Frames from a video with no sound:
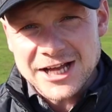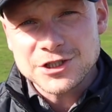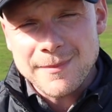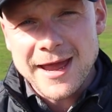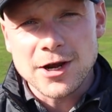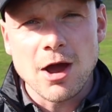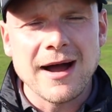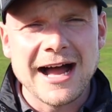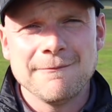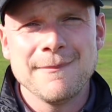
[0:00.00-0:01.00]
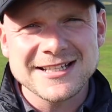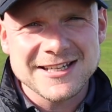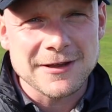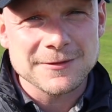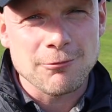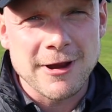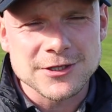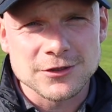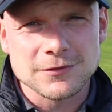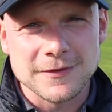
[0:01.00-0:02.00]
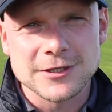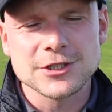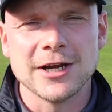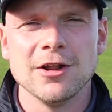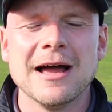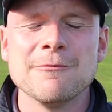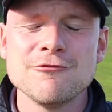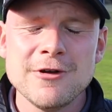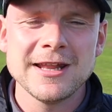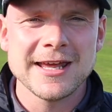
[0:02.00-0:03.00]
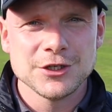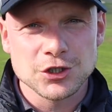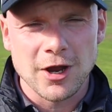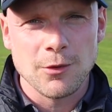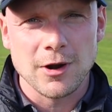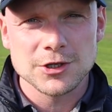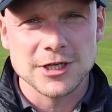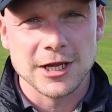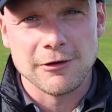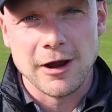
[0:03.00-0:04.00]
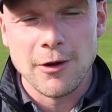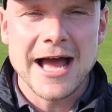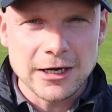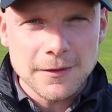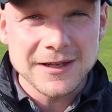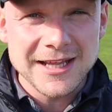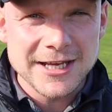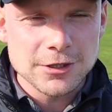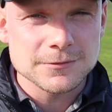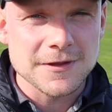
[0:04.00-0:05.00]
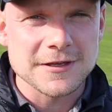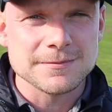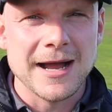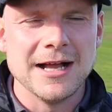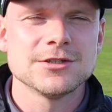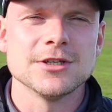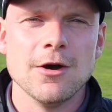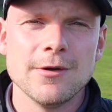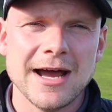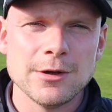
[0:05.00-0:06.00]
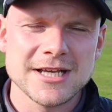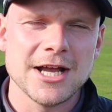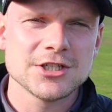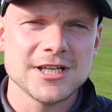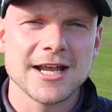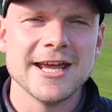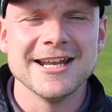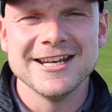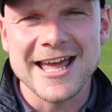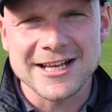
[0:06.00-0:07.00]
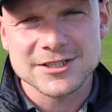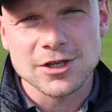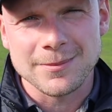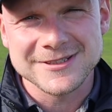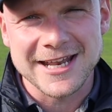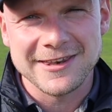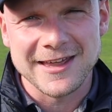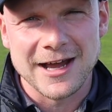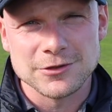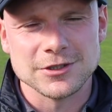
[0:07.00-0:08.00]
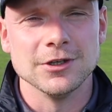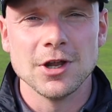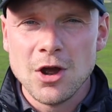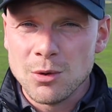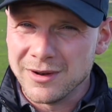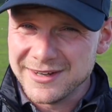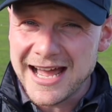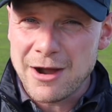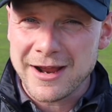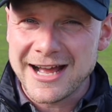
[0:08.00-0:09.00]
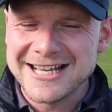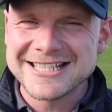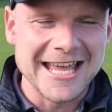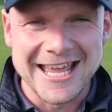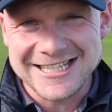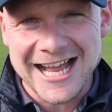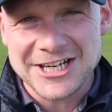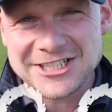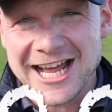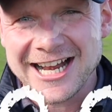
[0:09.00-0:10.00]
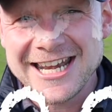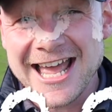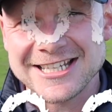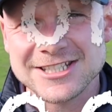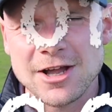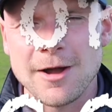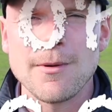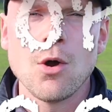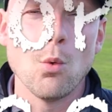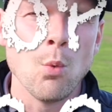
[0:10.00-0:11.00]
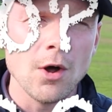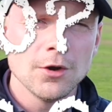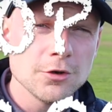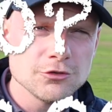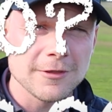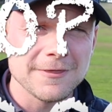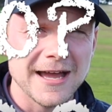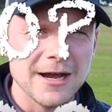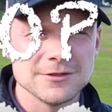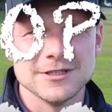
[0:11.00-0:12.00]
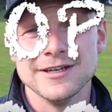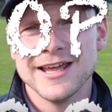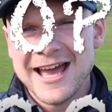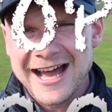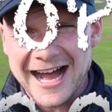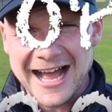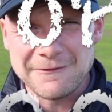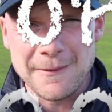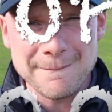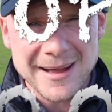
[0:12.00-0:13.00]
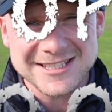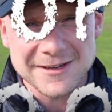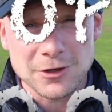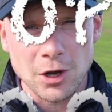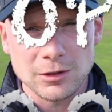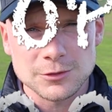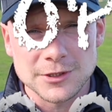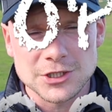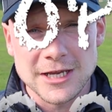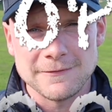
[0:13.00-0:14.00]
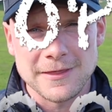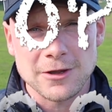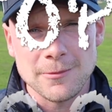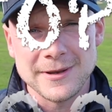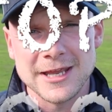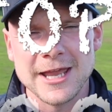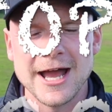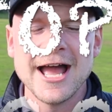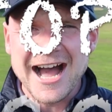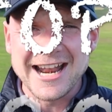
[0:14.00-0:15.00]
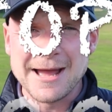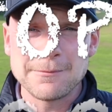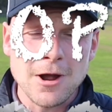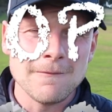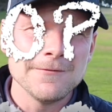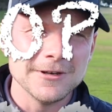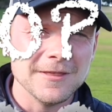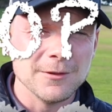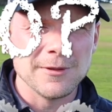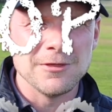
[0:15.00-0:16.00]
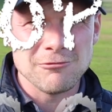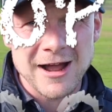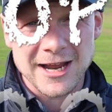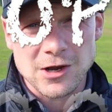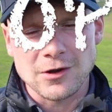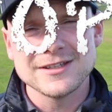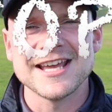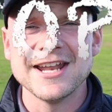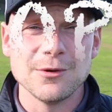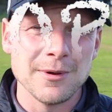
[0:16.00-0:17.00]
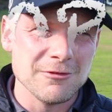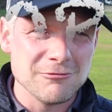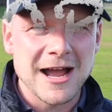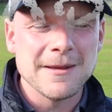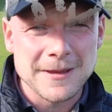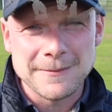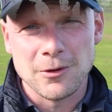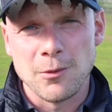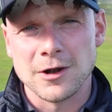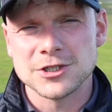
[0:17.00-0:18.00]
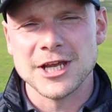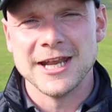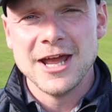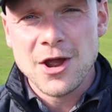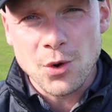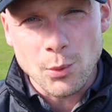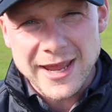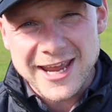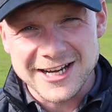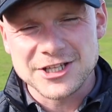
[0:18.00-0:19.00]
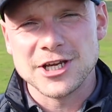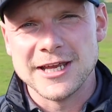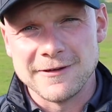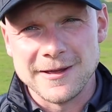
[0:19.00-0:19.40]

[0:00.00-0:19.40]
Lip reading: As you may know, I have massive aspirations for this channel. I'm really enjoying watching it grow. And on the lead up to this milestone, I was hashtagging #NextStop10,000. Well now guys, it is #NextStop100,000. I have a massive goal to achieve in the coming year, and I'm confident that with the right content and with the right people watching, we can achieve